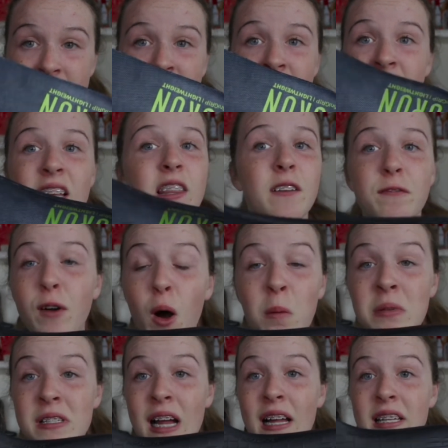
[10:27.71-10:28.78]
The foam is not
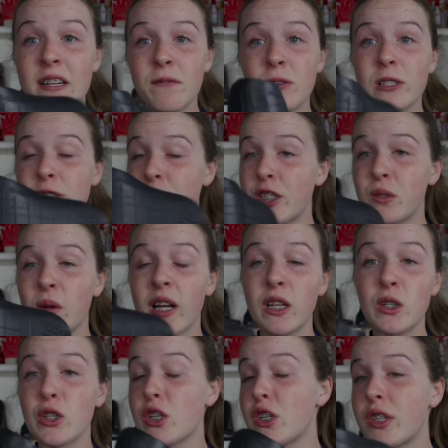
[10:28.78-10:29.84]
different. It's just your regular
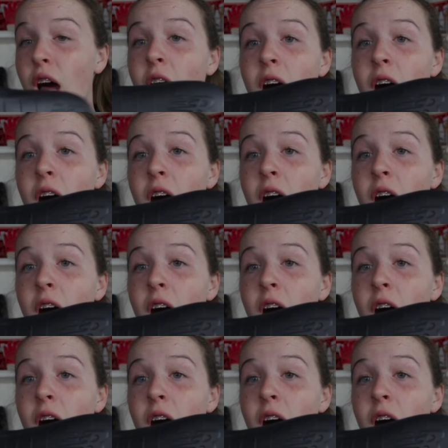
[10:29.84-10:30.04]
stock